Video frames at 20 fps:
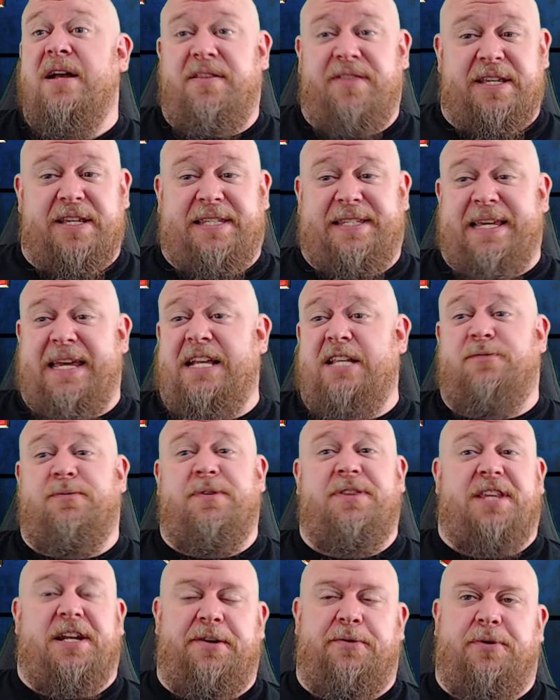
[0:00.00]
The scenes
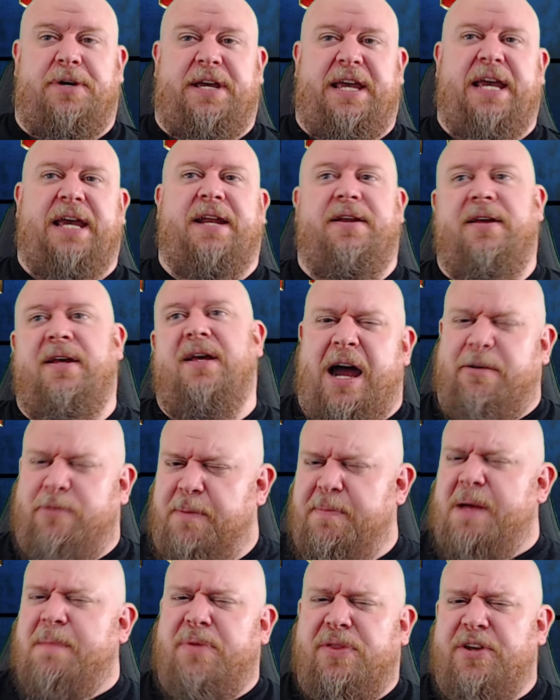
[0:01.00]
with the little kid, I
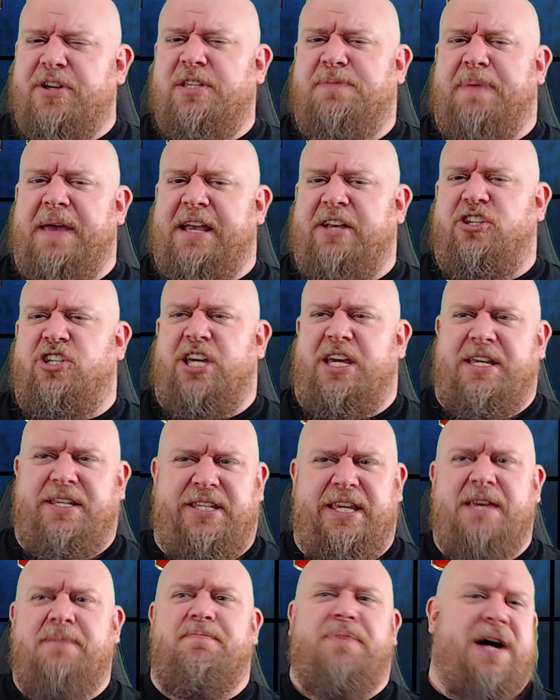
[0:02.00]
remember those being
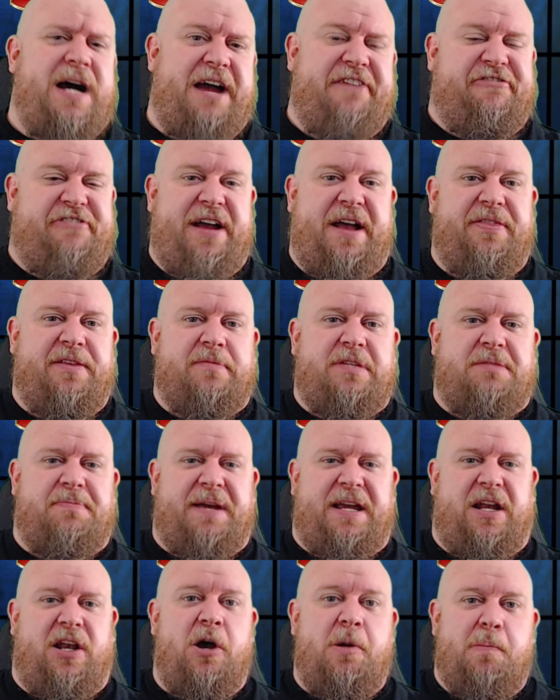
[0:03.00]
cheesy, but I found them to
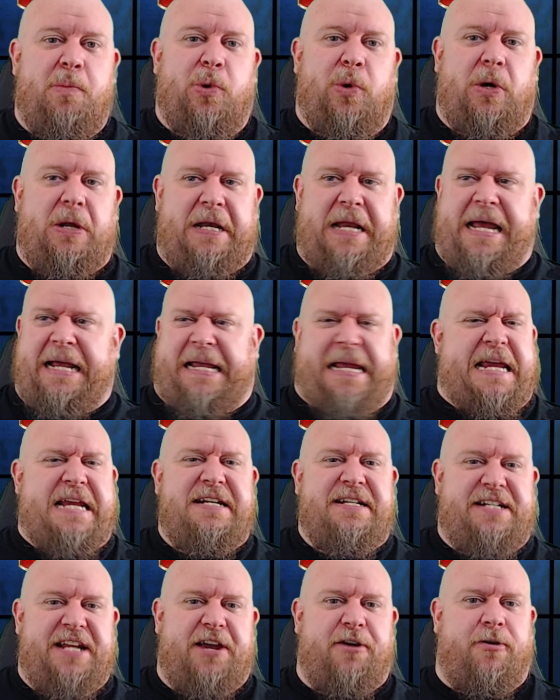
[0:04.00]
be a lot more, like,
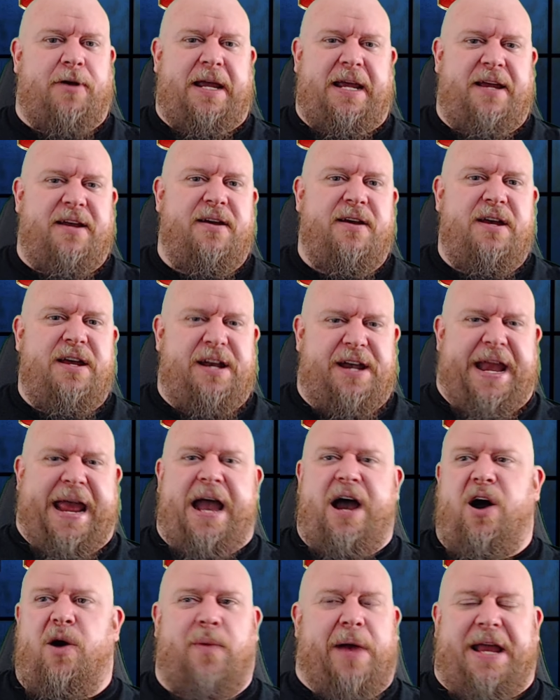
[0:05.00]
endearing
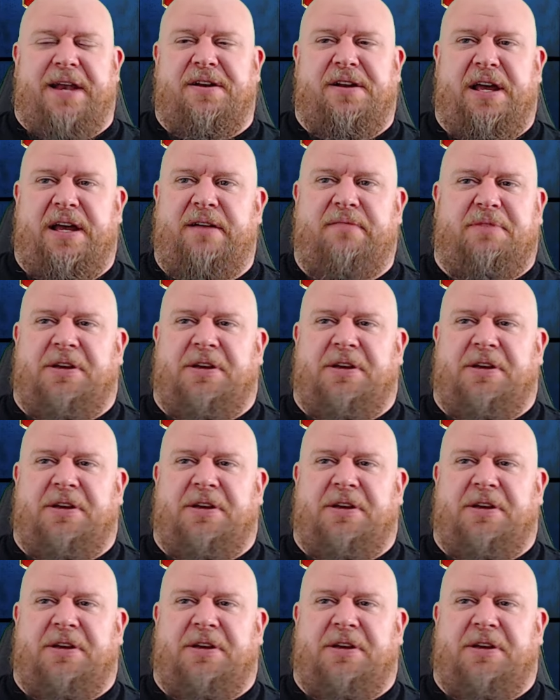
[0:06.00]
now, and,